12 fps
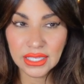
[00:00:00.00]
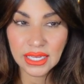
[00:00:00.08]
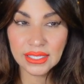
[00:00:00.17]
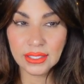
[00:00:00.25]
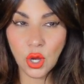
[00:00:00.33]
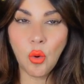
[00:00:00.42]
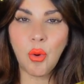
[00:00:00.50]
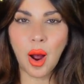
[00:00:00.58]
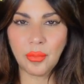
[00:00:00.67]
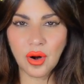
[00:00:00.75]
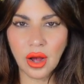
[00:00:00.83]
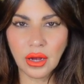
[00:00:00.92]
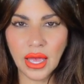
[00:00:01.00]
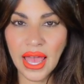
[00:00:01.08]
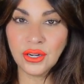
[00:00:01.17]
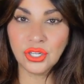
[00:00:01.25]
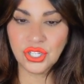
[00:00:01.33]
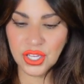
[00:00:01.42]
like a soap opera
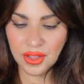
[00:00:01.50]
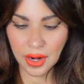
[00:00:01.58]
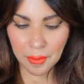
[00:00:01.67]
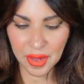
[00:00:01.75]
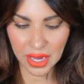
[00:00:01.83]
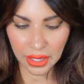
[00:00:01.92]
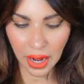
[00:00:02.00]
energy that I'm picking